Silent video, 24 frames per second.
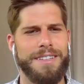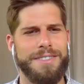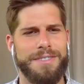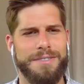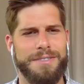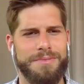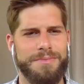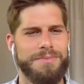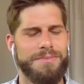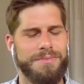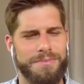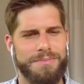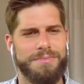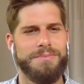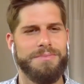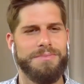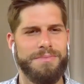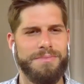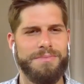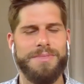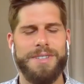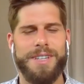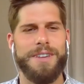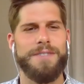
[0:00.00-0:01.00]
is.
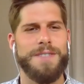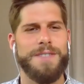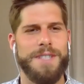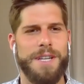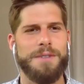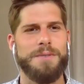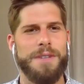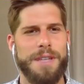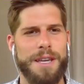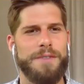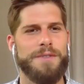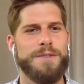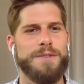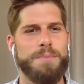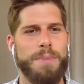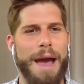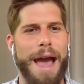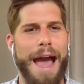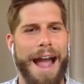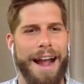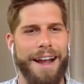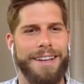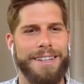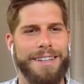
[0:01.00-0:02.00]
Mm-hmm. Gives us gives
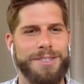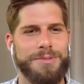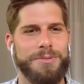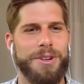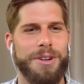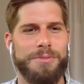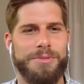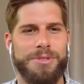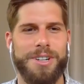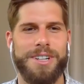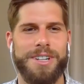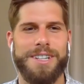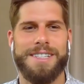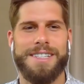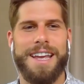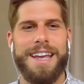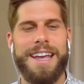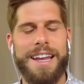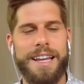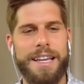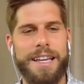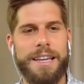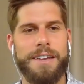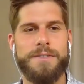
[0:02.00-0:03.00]
back is what I'm trying to
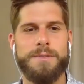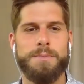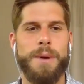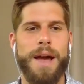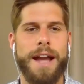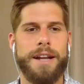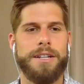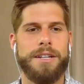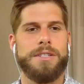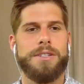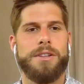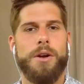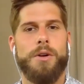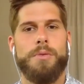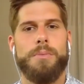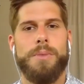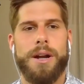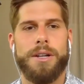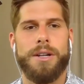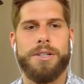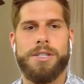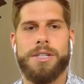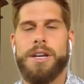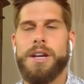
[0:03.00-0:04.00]
say. It gives back so
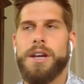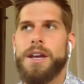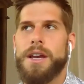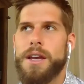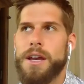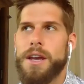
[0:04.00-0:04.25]
much.